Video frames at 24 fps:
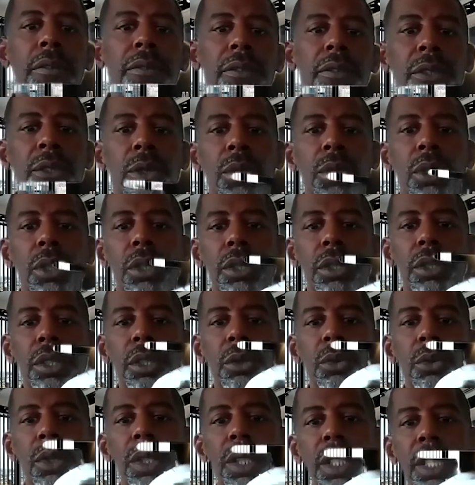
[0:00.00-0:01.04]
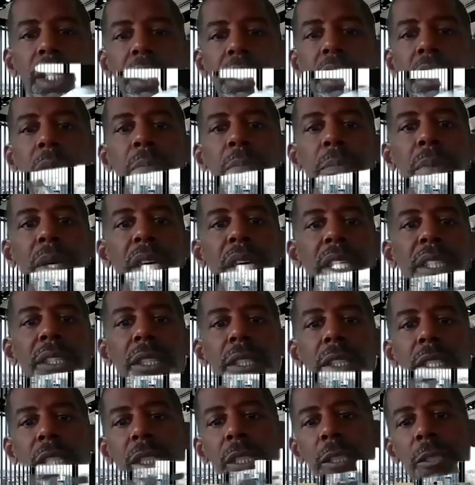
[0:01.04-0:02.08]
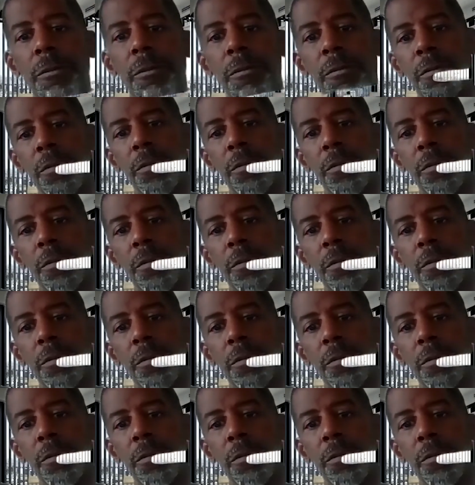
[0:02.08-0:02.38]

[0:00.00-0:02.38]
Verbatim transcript: of controller, you want to get the best,